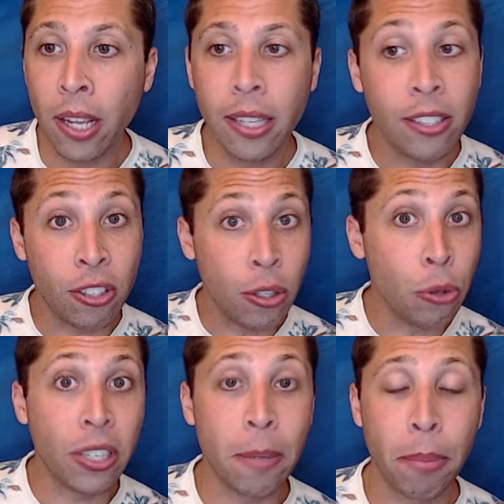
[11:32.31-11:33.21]
It's
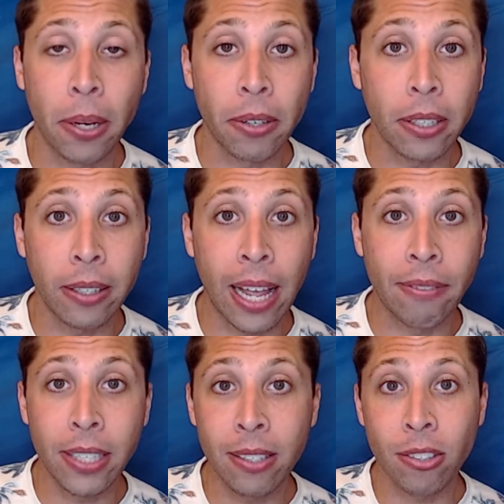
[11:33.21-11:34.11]
using empirical evidence,